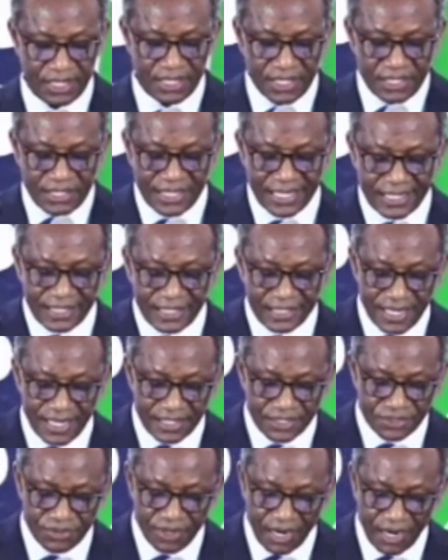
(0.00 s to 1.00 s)
just
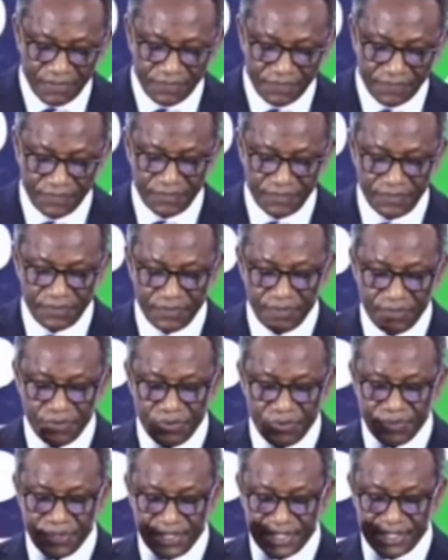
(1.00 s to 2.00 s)
as you have you
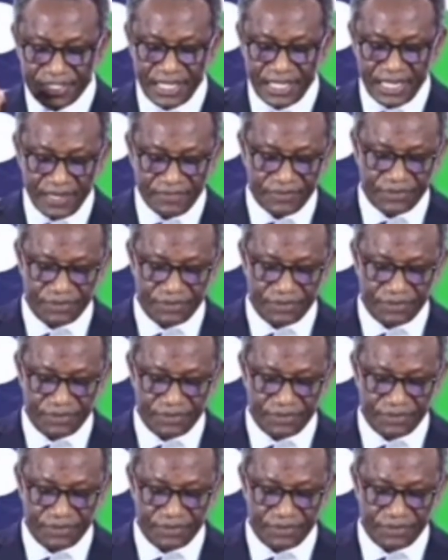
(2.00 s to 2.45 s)
received